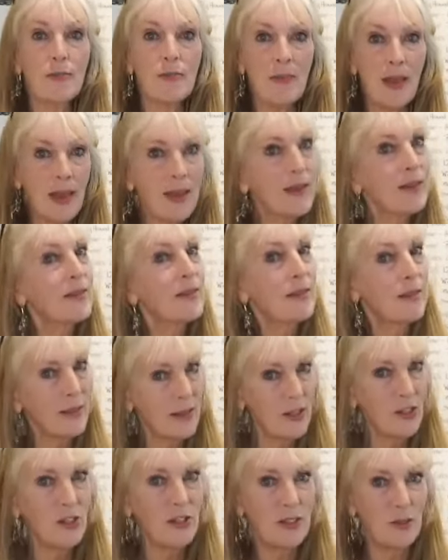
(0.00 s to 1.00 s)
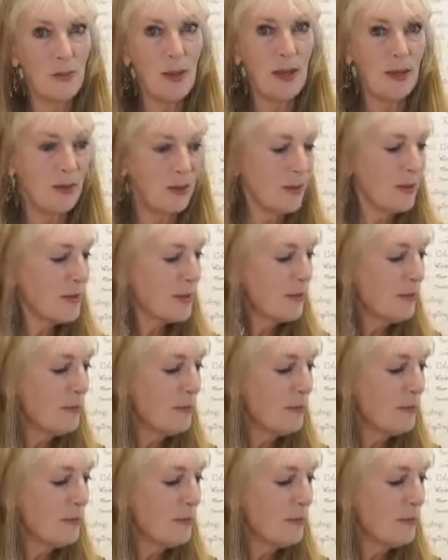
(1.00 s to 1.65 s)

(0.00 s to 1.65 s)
make delicious pickles.